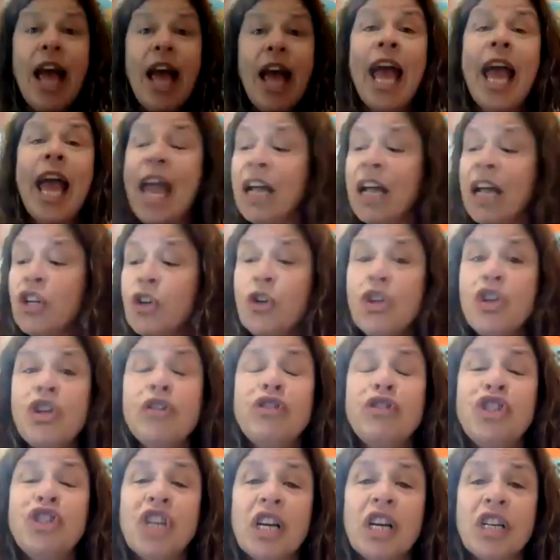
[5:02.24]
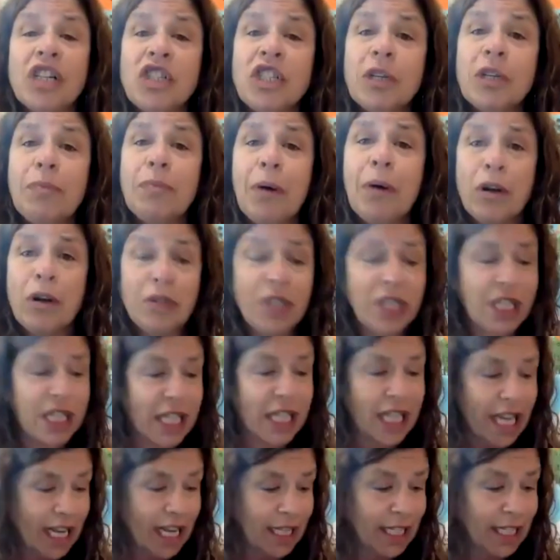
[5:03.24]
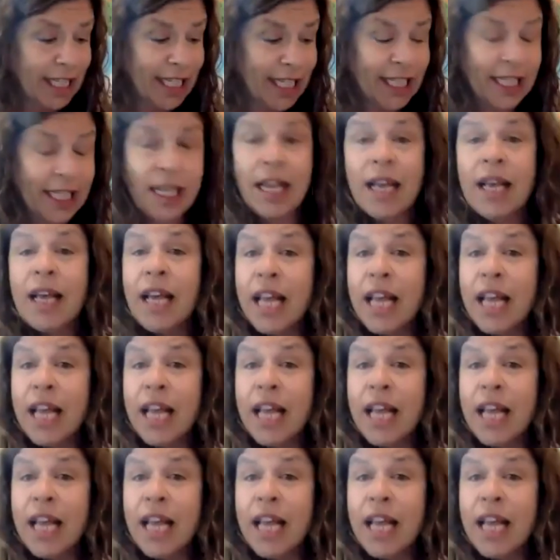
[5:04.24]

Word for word: And you juxtapose this